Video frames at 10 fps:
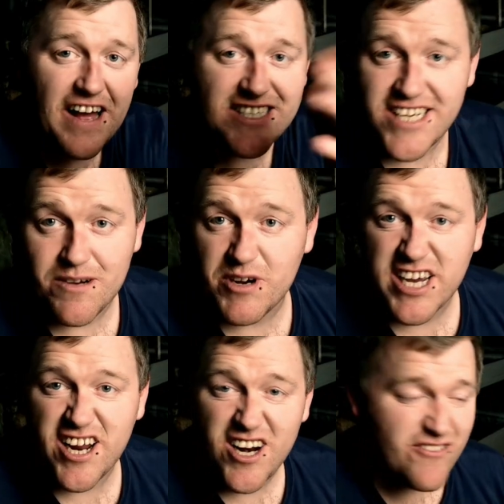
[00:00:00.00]
And that's it.
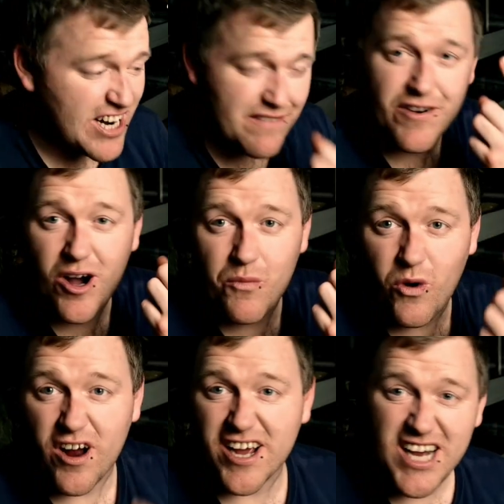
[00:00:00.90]
We can only really
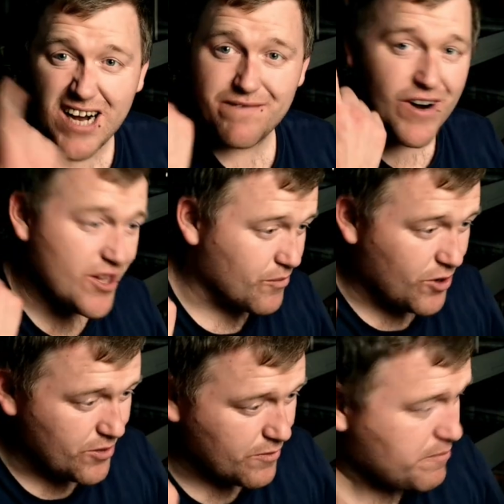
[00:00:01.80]
find one. I can't find
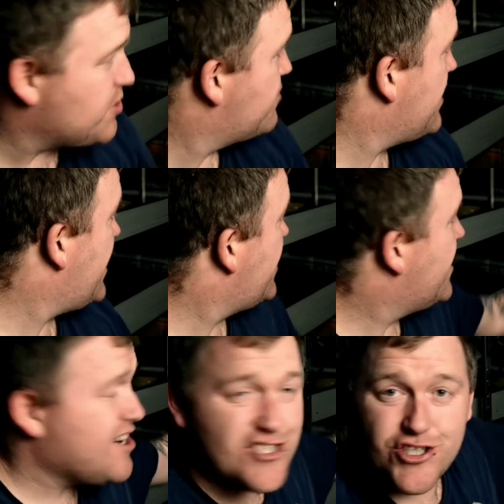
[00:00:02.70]
the one that we put up
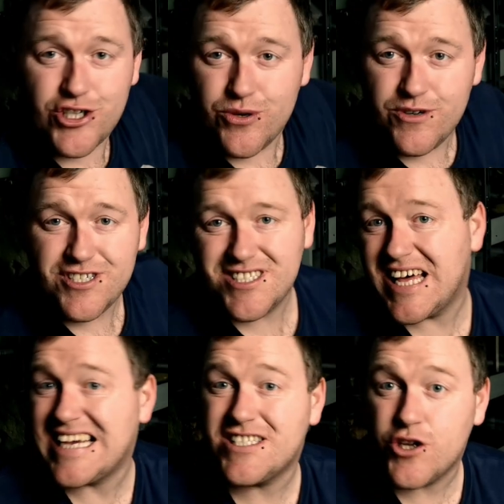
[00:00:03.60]
there. As soon as
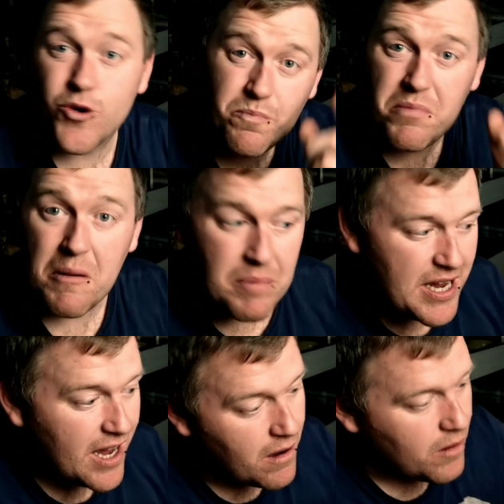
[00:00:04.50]
they do
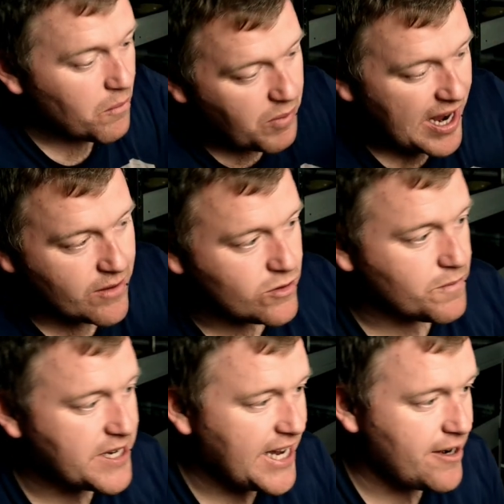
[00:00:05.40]
appear, bang,
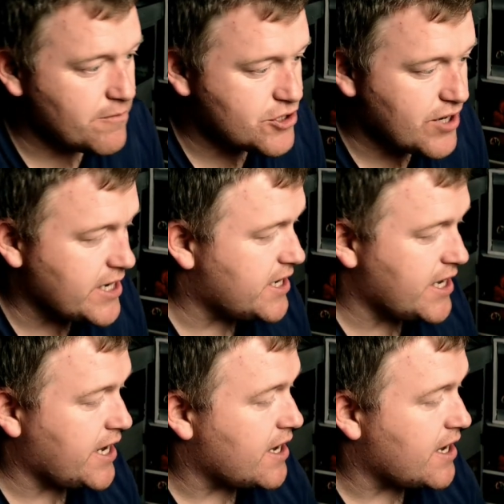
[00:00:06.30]
we'll be getting them straight in